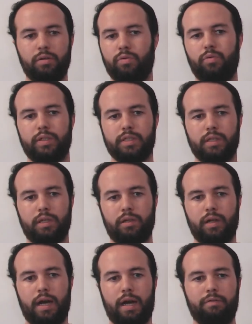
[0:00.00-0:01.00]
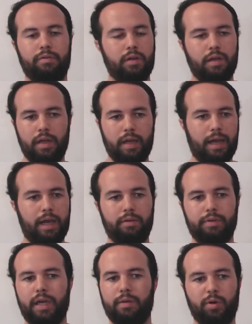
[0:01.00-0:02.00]
we still have
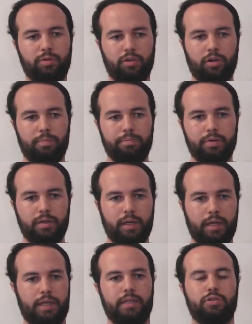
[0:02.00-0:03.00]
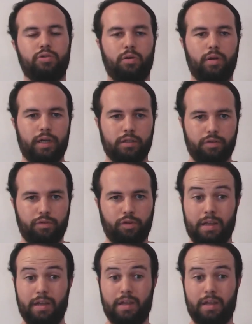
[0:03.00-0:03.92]
LVM on top, and so on and so forth.